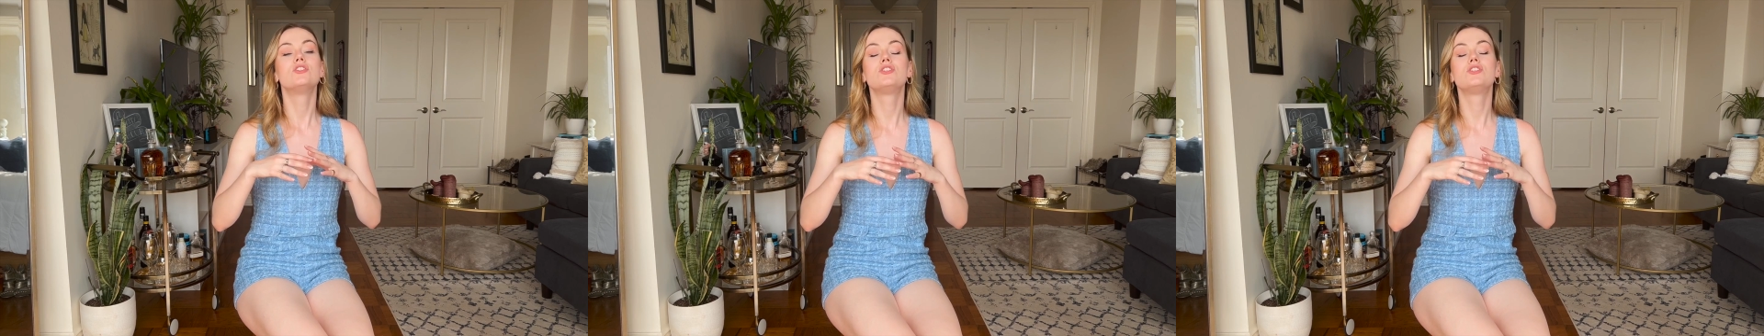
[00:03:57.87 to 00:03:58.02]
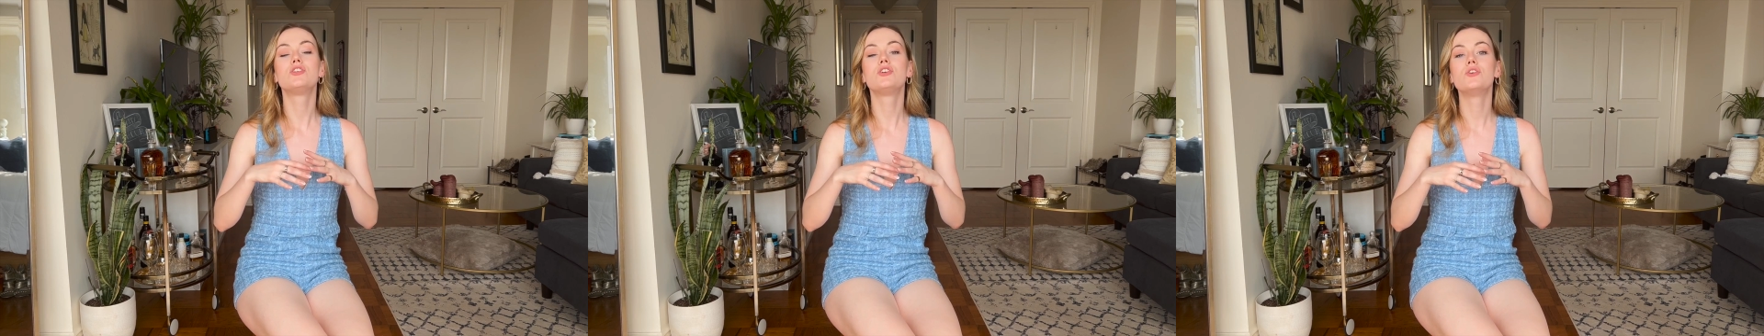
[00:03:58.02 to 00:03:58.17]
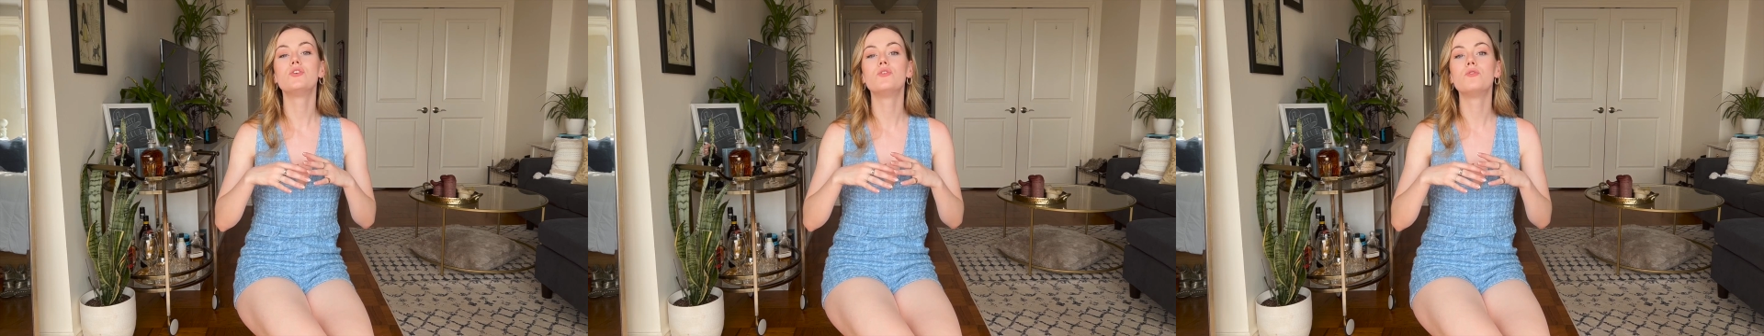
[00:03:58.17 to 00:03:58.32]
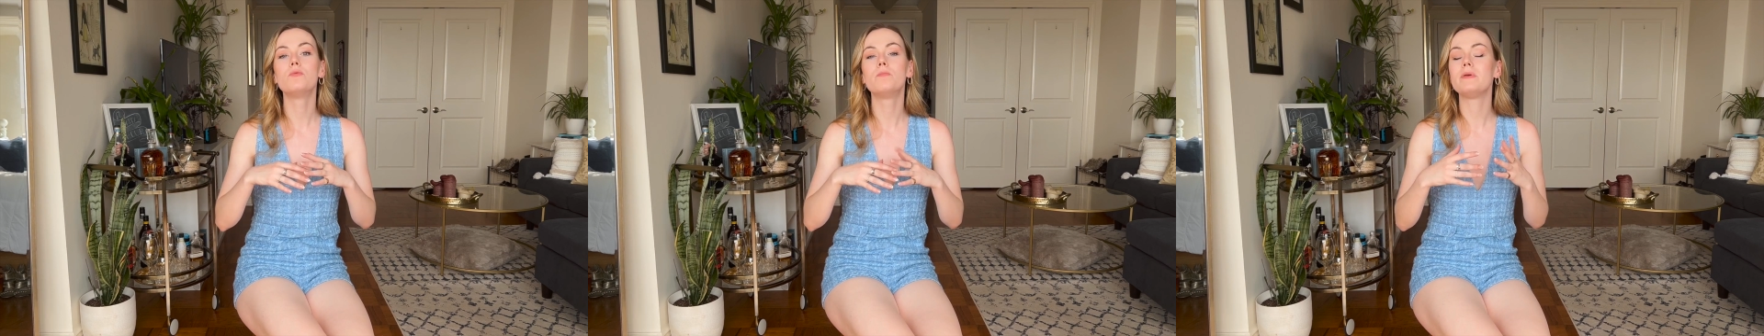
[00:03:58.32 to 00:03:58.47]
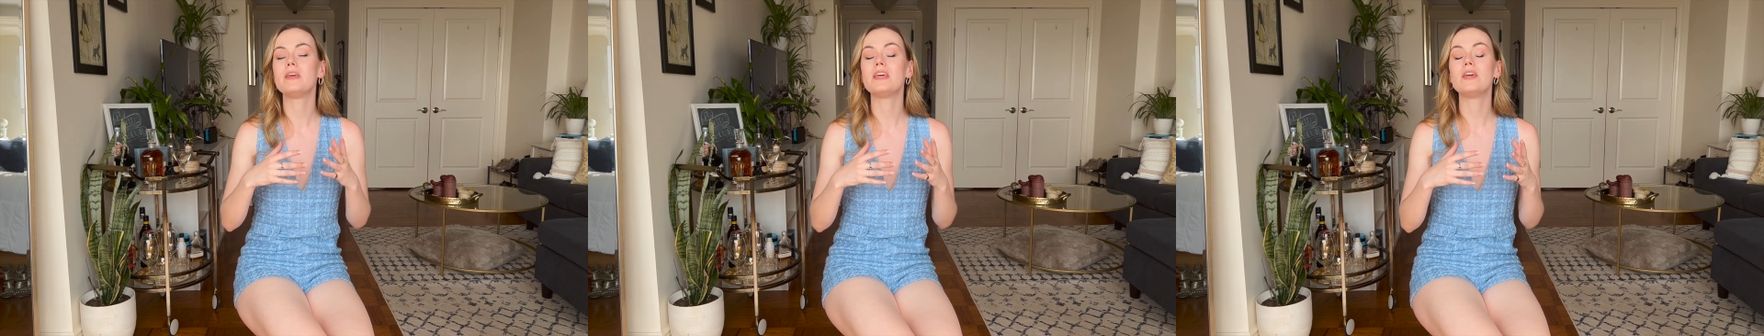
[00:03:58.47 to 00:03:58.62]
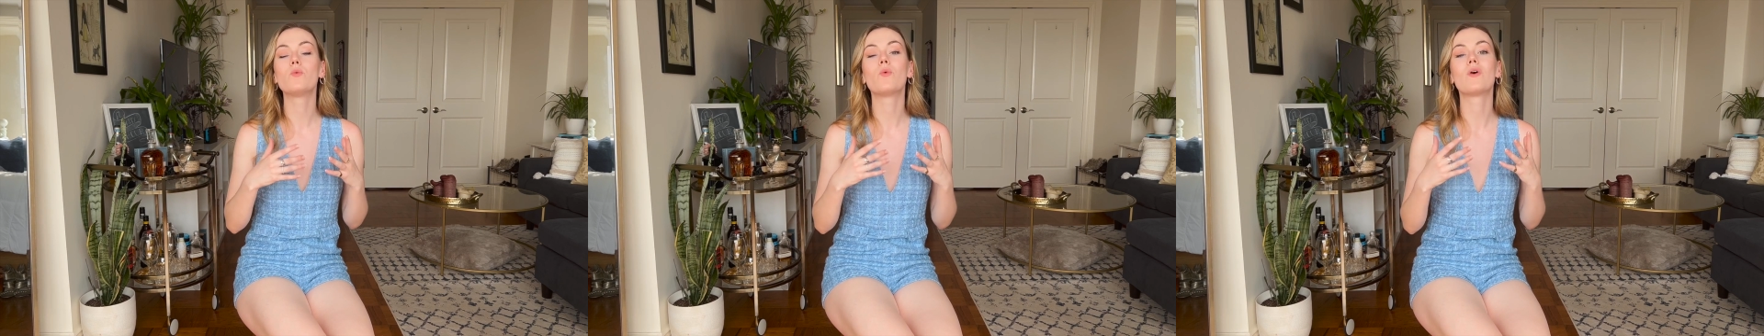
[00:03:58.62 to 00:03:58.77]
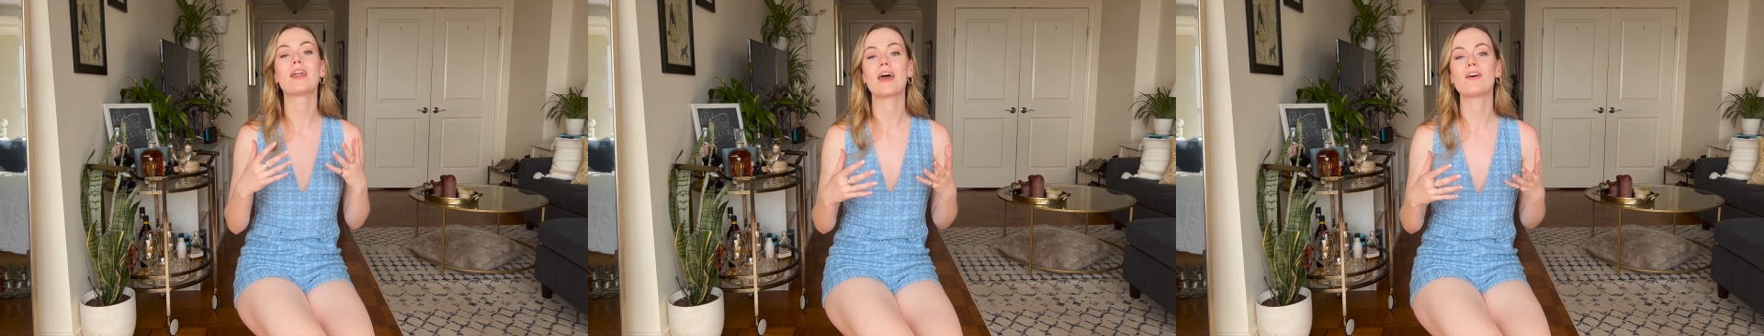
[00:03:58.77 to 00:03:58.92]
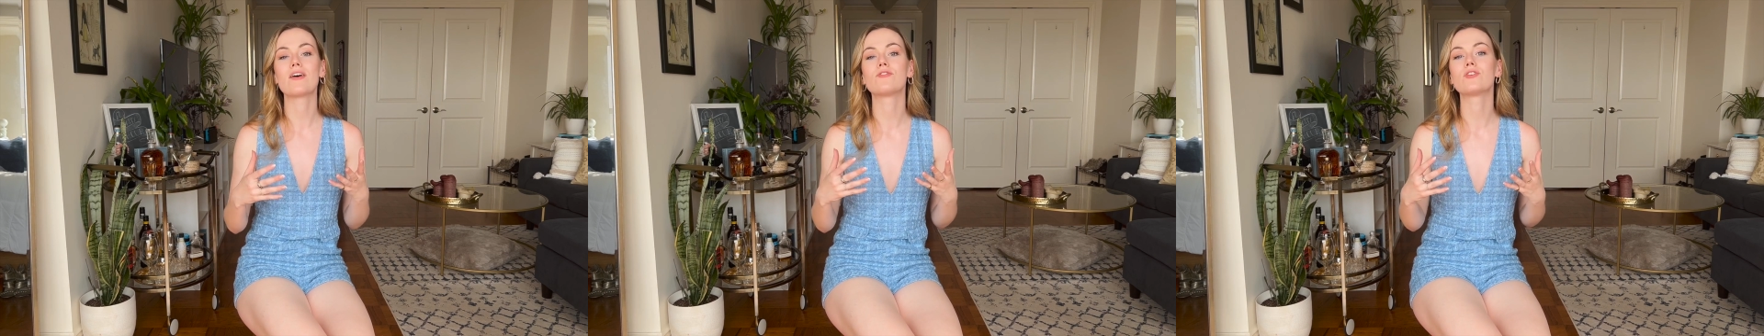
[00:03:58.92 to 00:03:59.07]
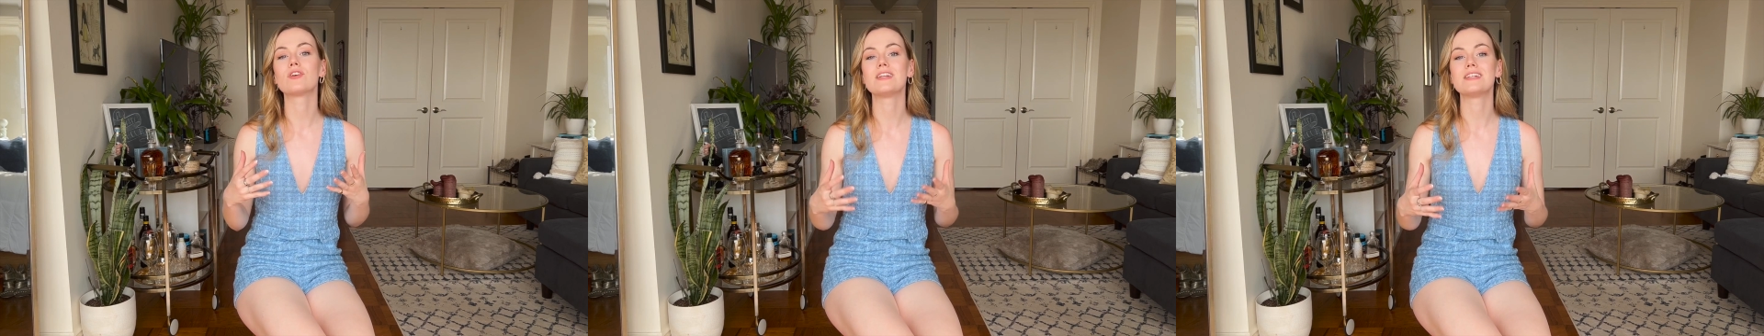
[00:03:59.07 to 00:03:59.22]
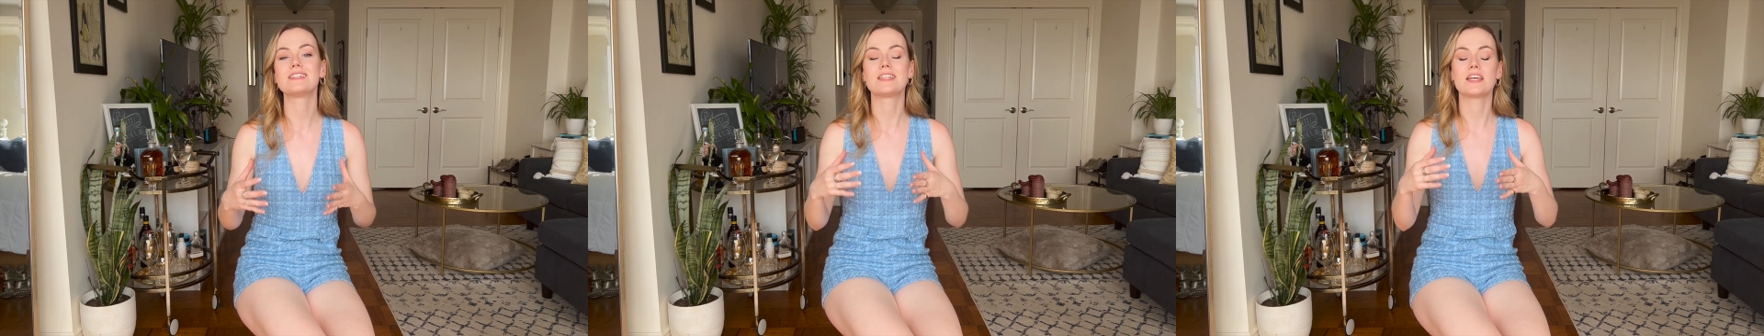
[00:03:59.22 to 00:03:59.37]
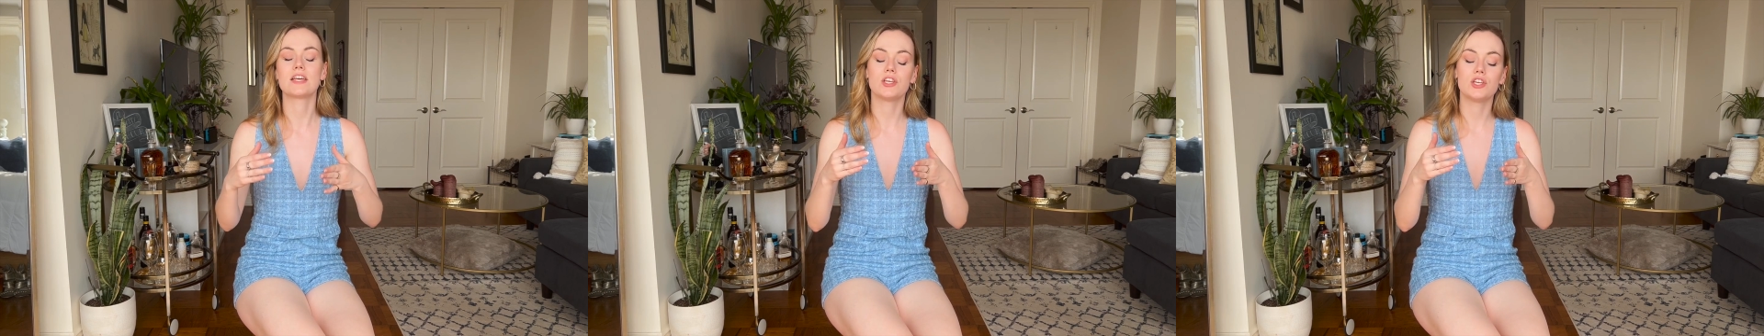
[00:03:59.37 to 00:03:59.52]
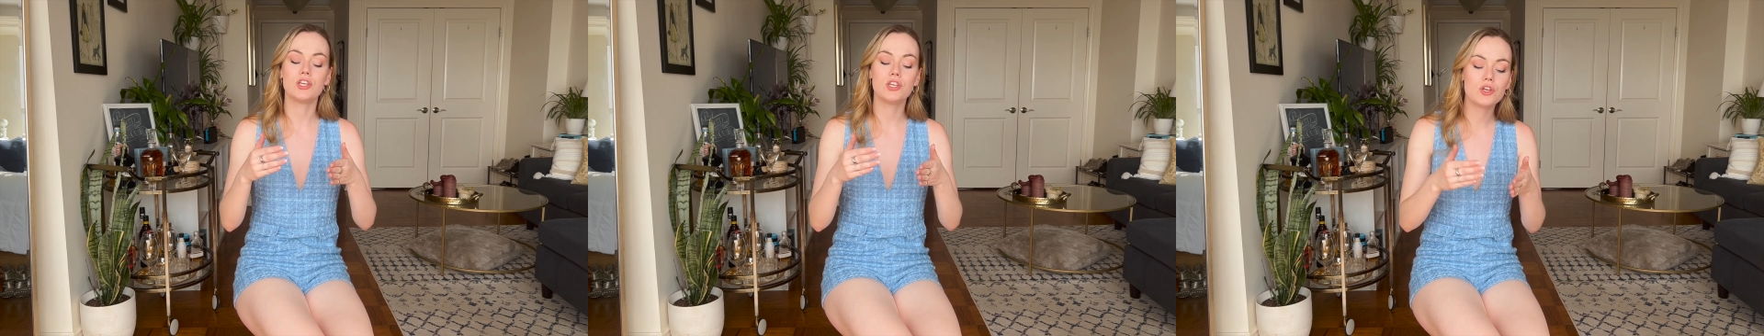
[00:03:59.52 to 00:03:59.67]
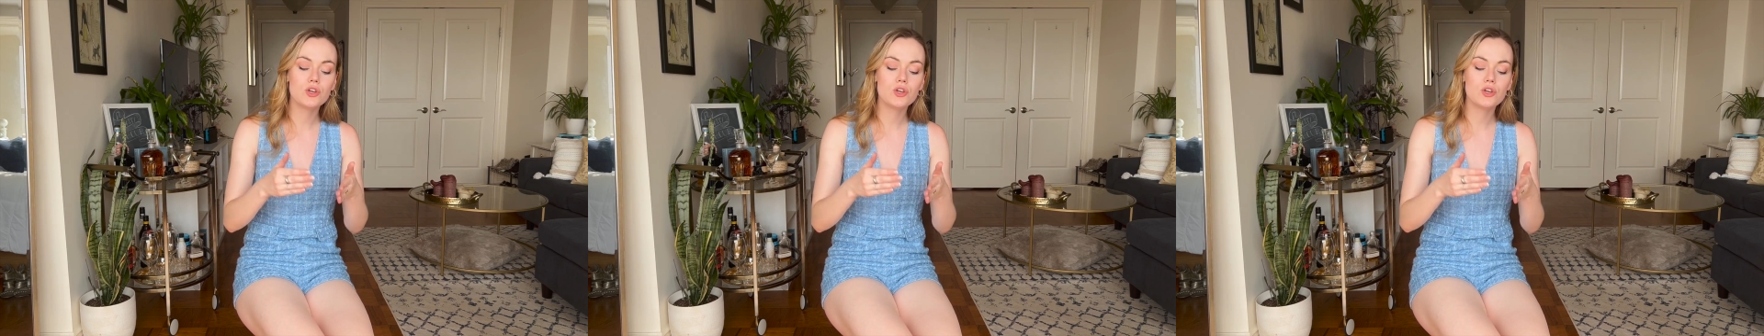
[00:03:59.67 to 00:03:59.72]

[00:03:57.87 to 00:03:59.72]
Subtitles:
to be whatever it is that